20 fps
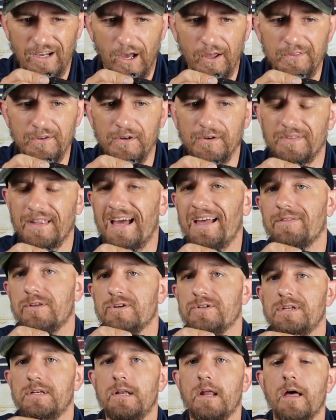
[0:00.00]
Other than that,
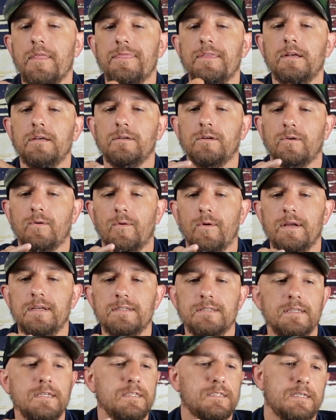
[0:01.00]
there's nothing
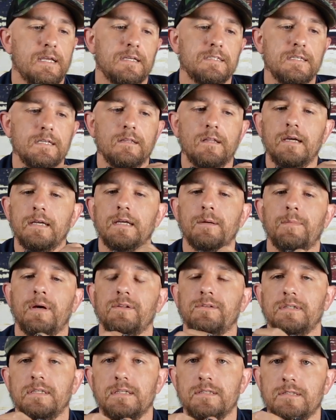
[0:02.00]
crazy sexy like
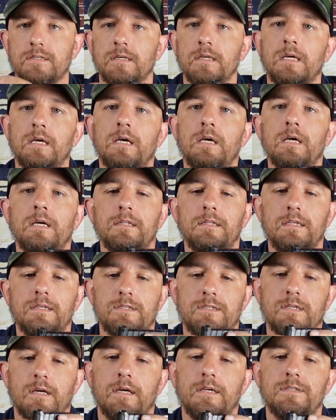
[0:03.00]
about these
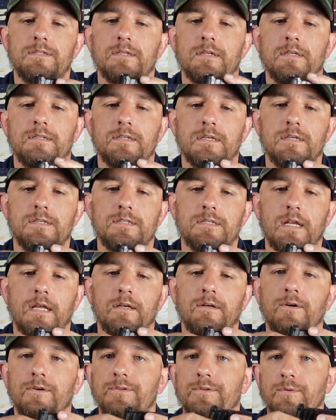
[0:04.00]
sights. It's a
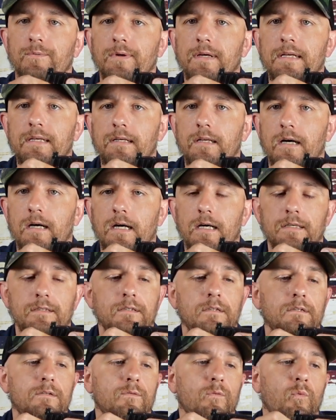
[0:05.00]
standard 3-dot,
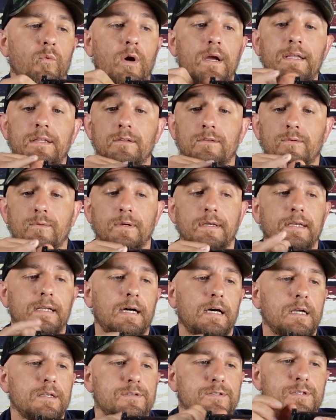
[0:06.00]
white
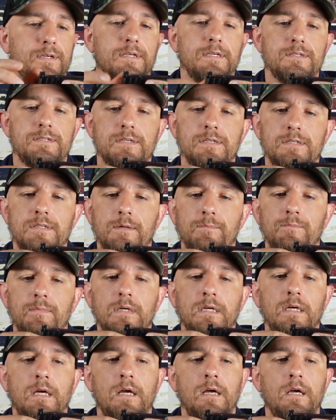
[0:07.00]
3-dot sight system.
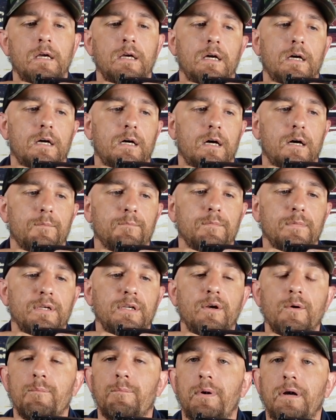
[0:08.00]

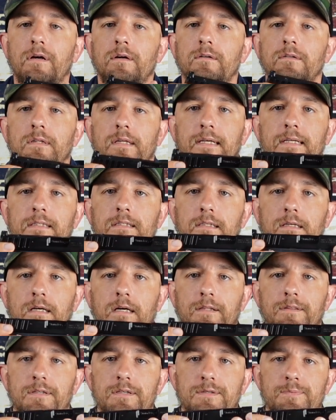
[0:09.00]
Your barrel length
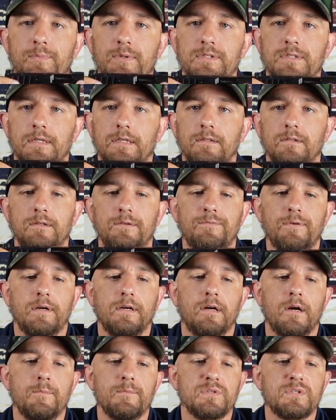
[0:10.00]
on this particular
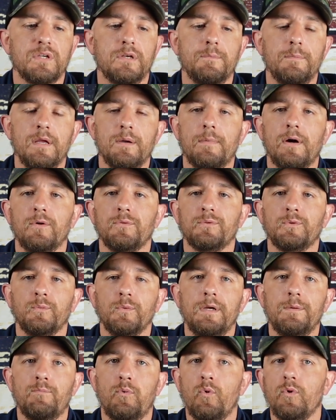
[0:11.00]
firearm is going to be about
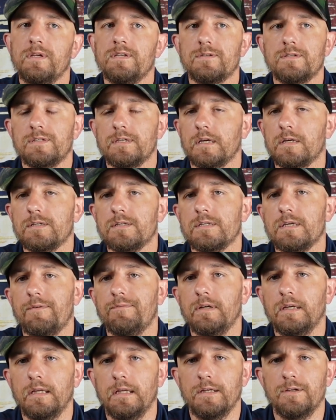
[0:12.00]

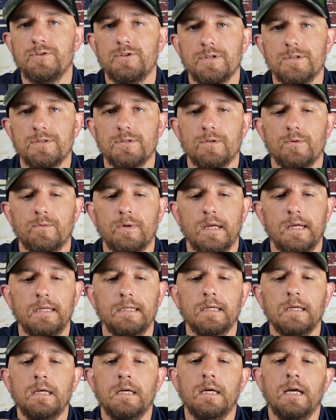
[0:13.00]
3.67 inches, okay?
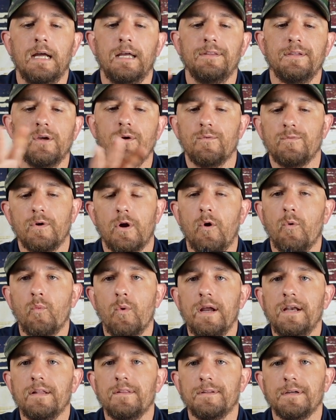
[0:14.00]
And the overall
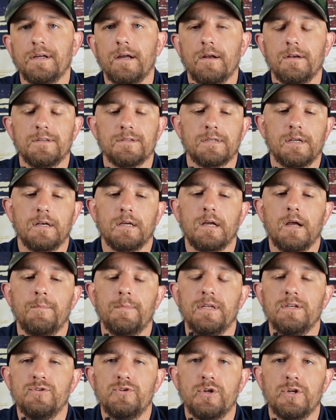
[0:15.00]
weight of the gun is going to come
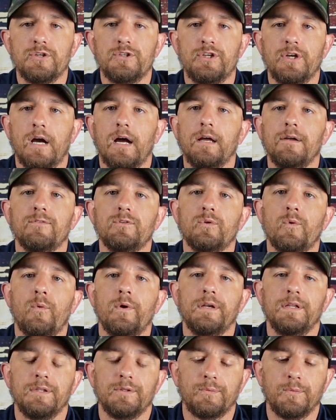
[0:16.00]
in just shy of
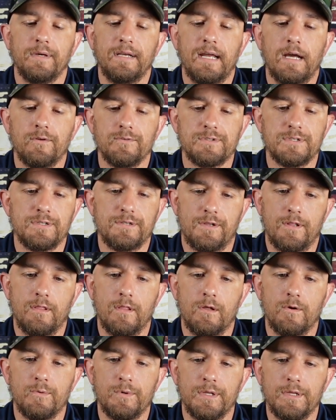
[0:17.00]
23 ounces
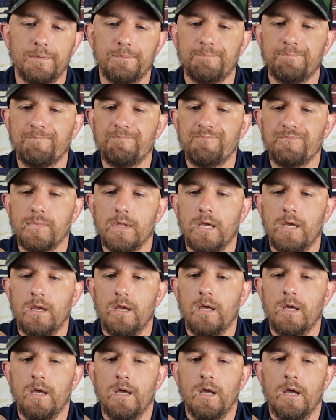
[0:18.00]
unloaded.
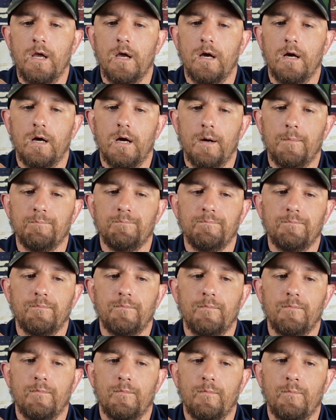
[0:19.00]

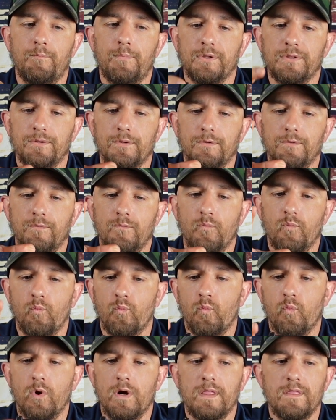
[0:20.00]
But
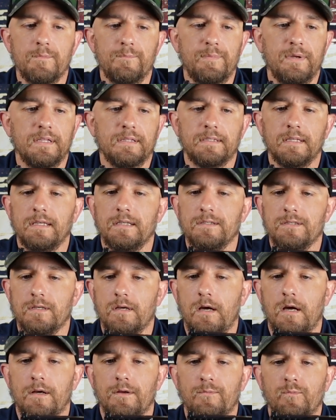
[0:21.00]
one of the big things
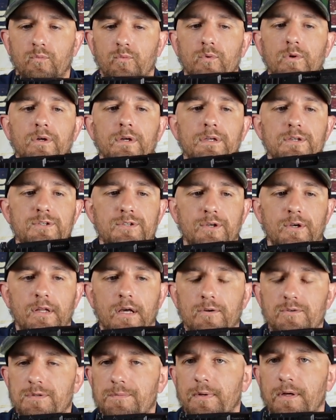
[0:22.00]
really stood
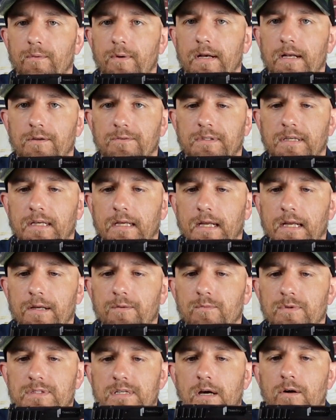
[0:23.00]
out to me right out the
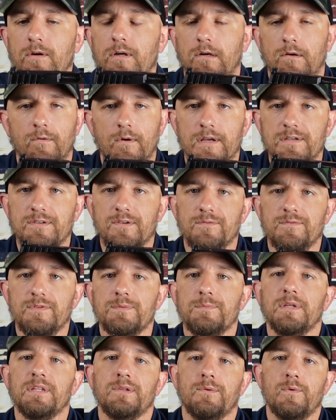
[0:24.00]
gate was how aggressive
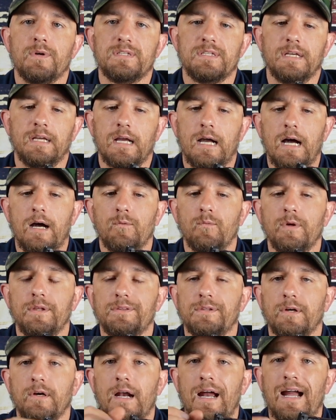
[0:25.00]
Smith & Wesson got with
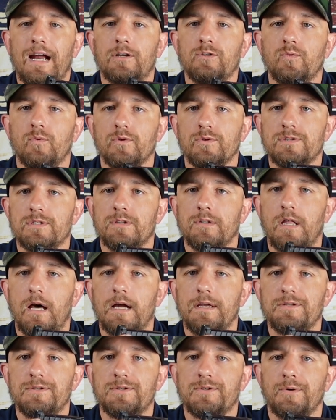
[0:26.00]
their actual
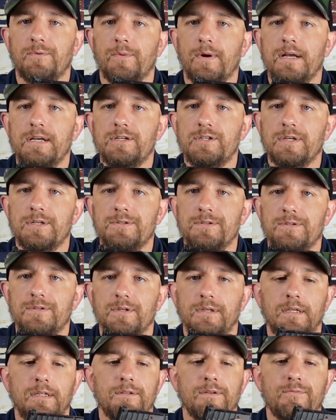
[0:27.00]
slide serrations
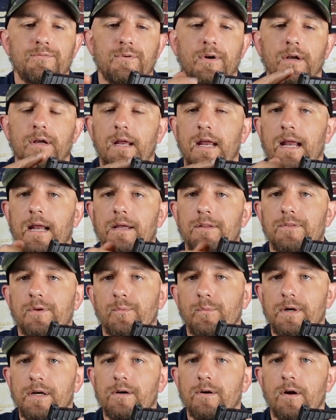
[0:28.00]
in the front and the
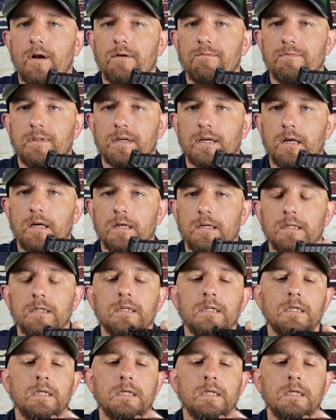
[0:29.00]
rear of the gun.